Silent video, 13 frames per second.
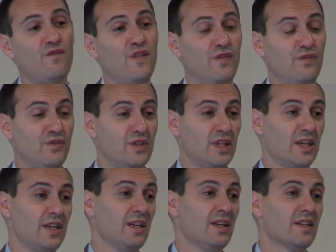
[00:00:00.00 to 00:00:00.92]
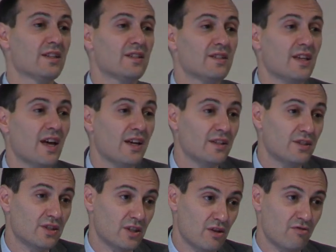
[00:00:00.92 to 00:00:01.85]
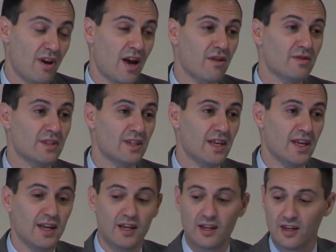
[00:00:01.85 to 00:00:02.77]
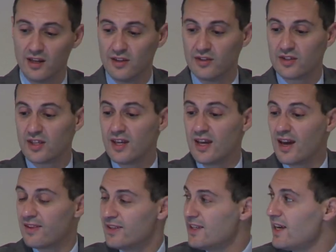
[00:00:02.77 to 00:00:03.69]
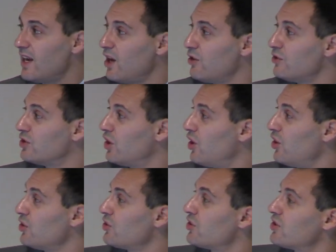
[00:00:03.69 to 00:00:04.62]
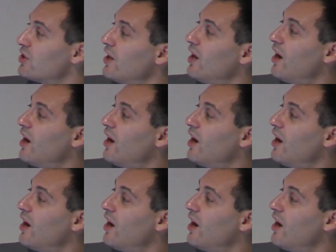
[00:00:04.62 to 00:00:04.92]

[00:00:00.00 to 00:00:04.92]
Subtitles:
50 sites around England, and the yellow dots